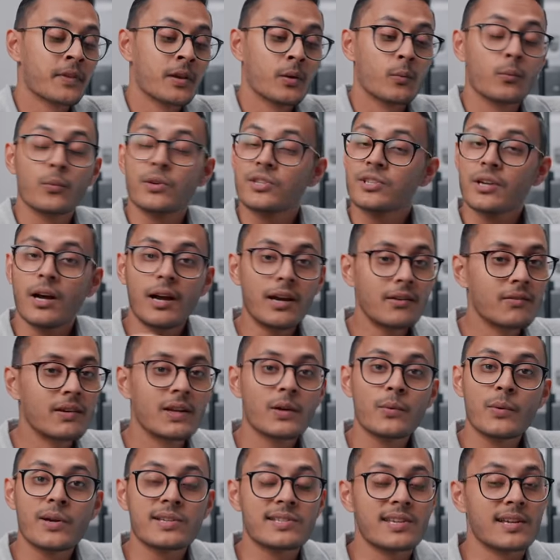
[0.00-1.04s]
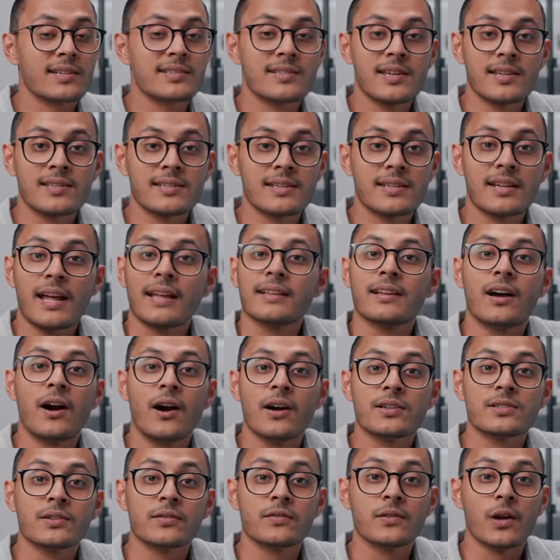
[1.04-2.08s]
which I really wish existed at the
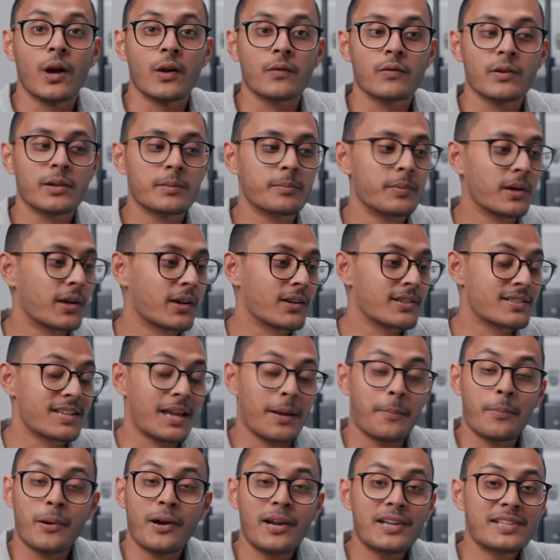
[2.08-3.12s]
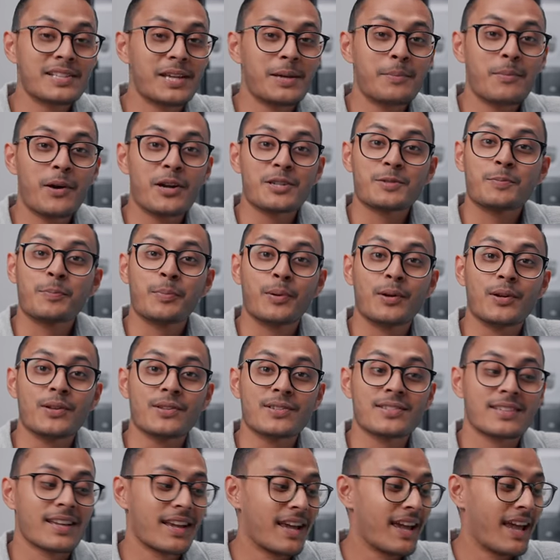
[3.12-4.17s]
height of COVID because it pretty much
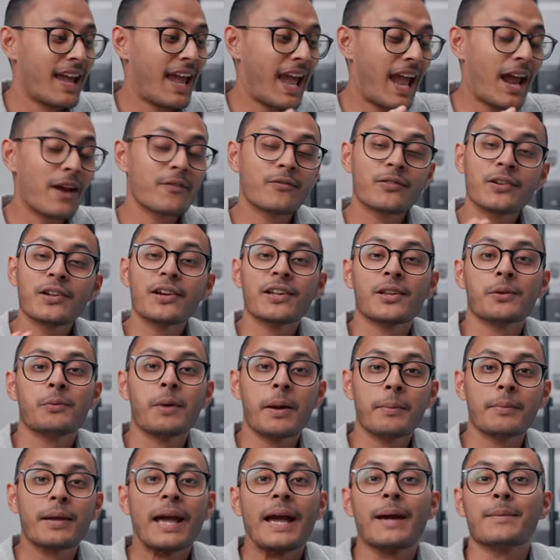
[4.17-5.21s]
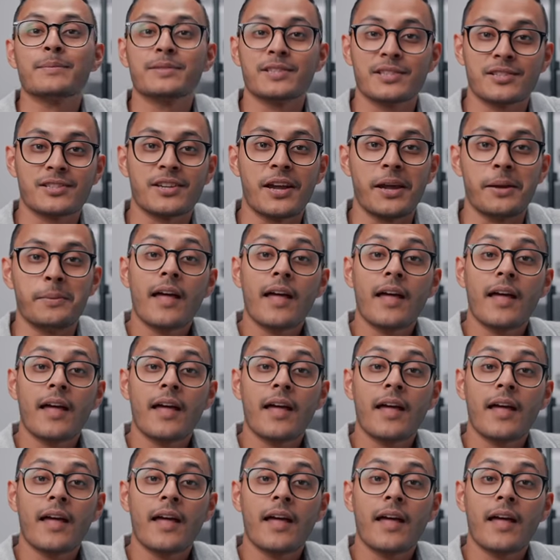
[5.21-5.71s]
puts every other webcam to shame.